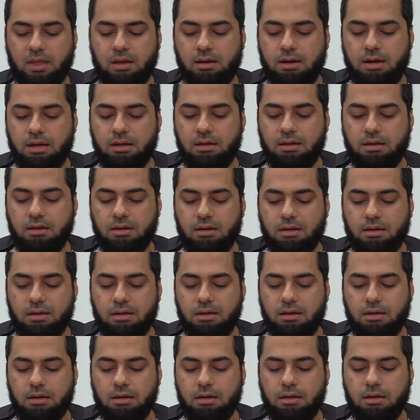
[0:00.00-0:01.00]
Right?
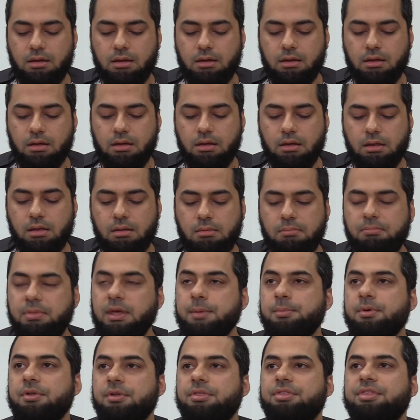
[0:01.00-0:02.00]

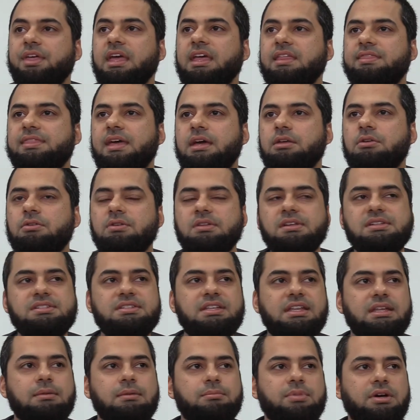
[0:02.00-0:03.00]
People think that you're
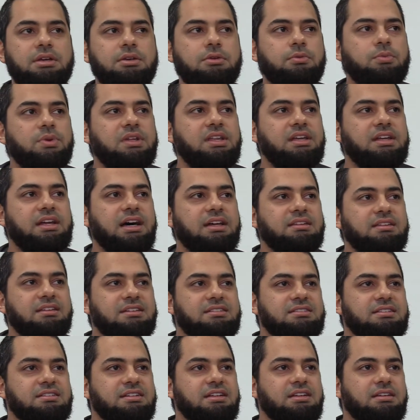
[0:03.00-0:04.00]
listening, but you're really not
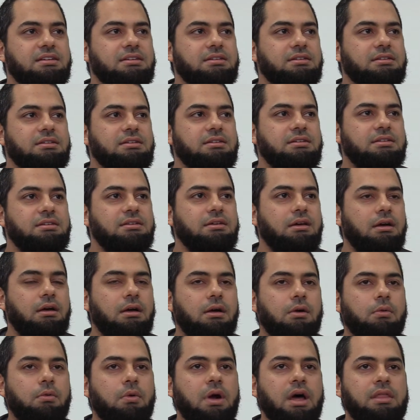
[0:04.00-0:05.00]
listening.
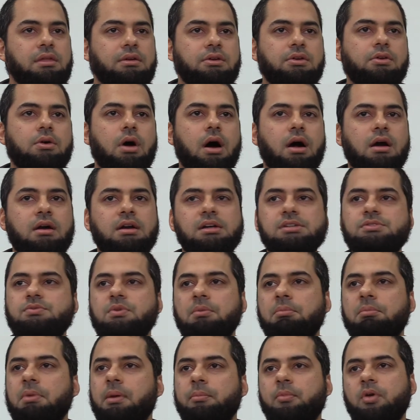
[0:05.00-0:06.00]
Rather, your heart is
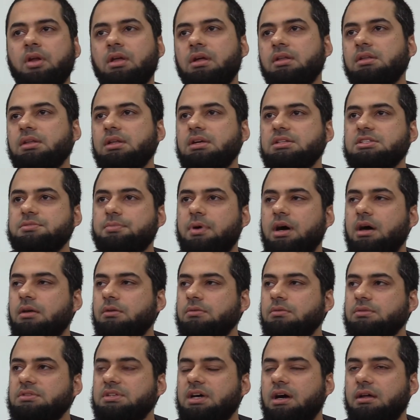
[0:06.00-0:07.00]
remembering Allah
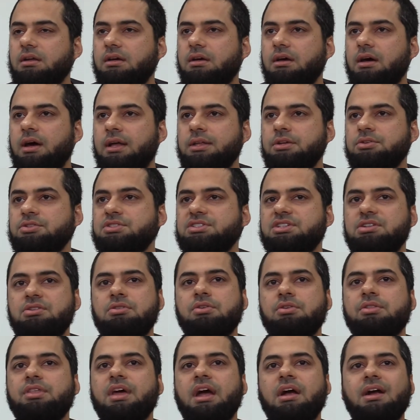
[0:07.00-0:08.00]
subhanahu wa ta'ala. And
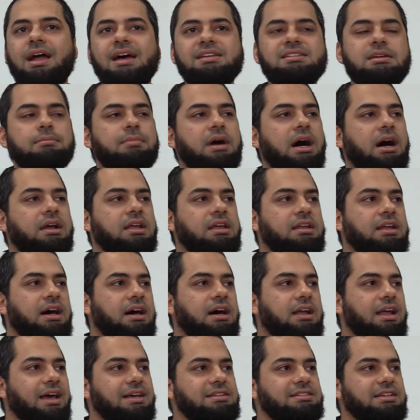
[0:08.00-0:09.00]
you're there as a body,
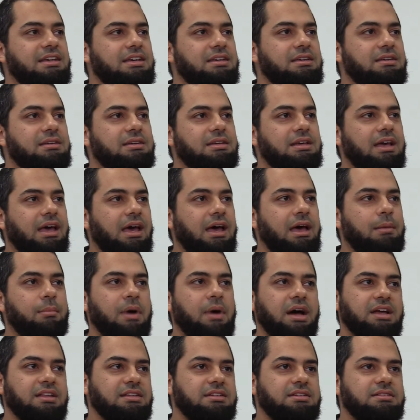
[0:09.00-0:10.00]
not as a
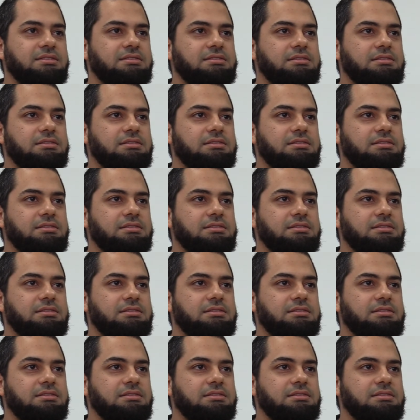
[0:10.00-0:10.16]
mind.